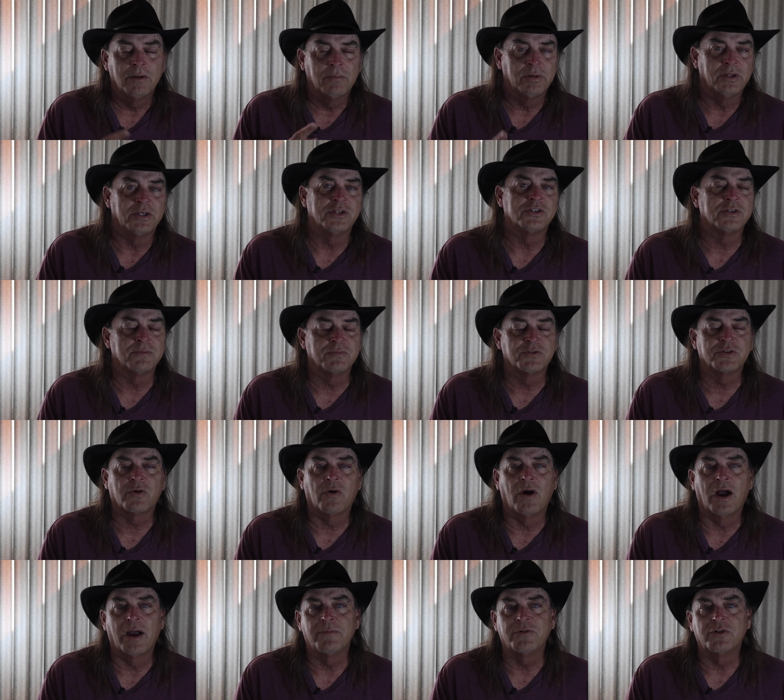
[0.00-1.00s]
Please
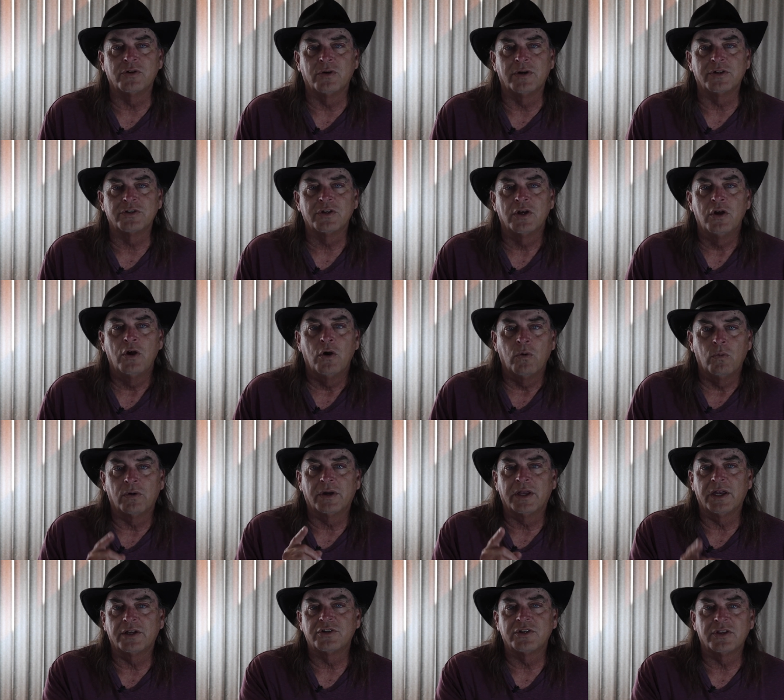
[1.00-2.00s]
subscribe to us. We'll
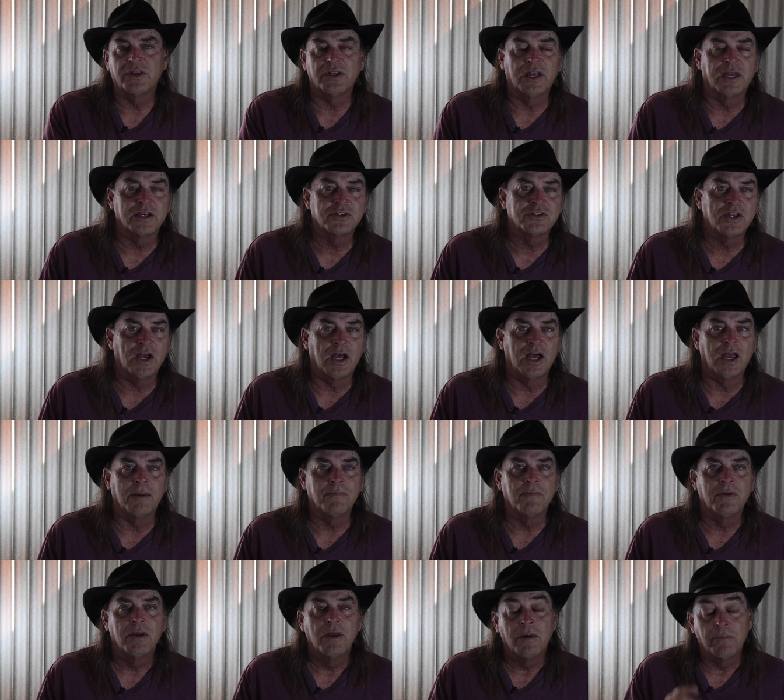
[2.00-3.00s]
catch you the next
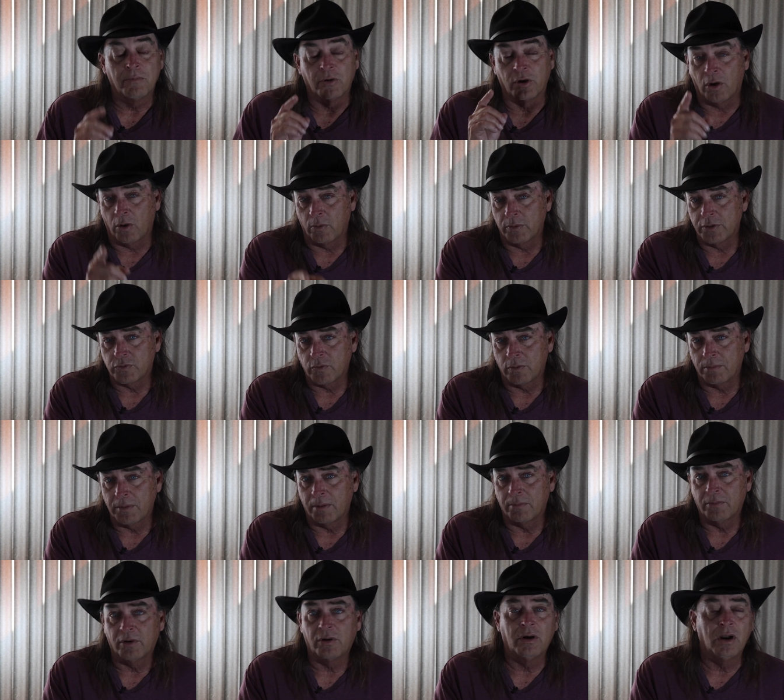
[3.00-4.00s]
time. But always
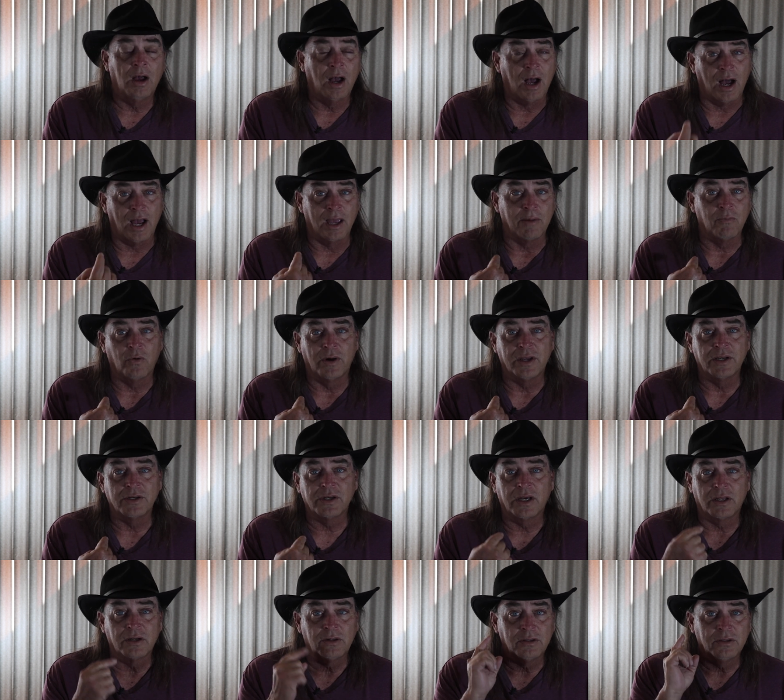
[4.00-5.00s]
remember, I'm Wayne
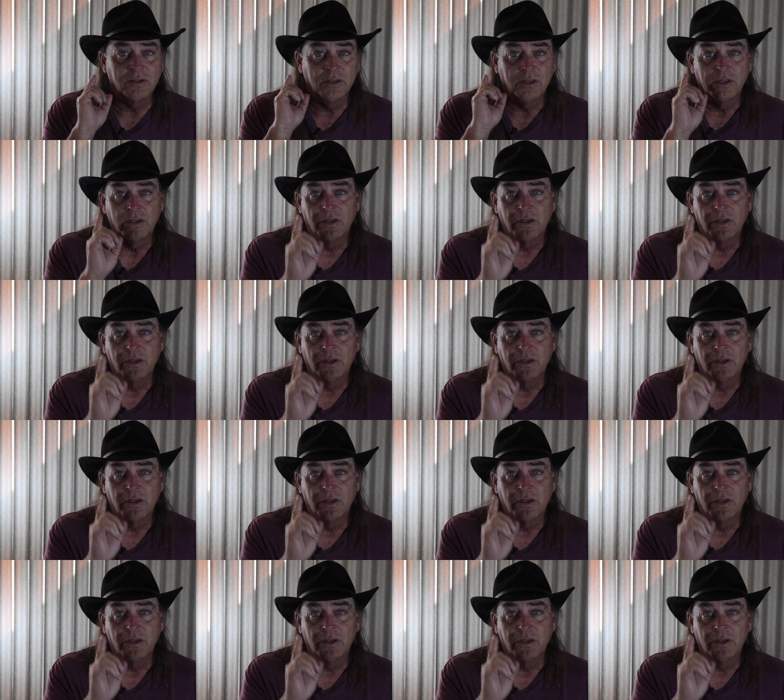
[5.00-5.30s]
Tuttle.